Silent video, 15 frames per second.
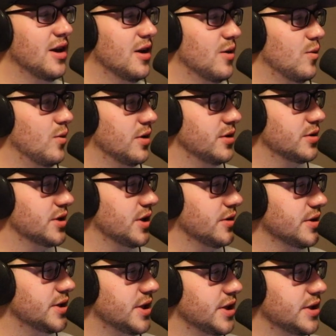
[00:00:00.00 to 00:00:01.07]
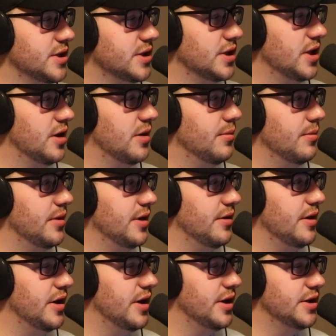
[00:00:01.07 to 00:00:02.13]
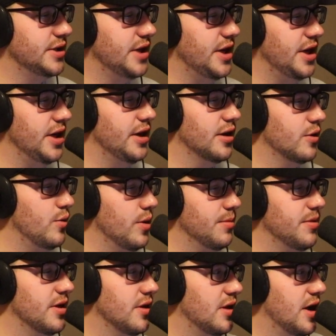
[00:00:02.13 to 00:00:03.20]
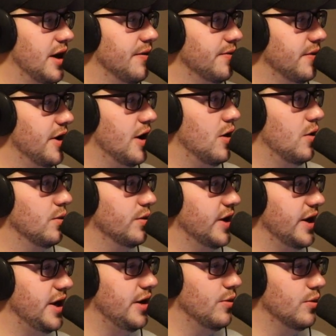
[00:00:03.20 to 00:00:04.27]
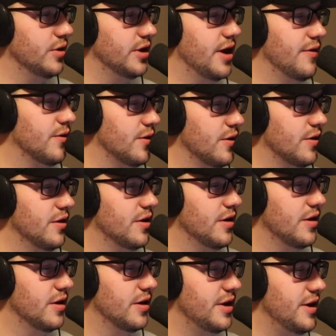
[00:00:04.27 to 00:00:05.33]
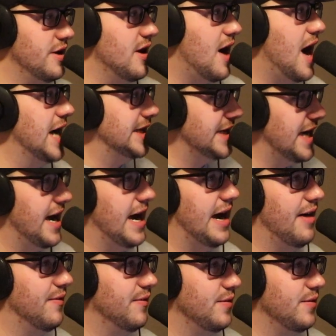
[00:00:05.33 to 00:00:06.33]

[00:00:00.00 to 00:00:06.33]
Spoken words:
What skill sets is he equipped in life now that he will never not have?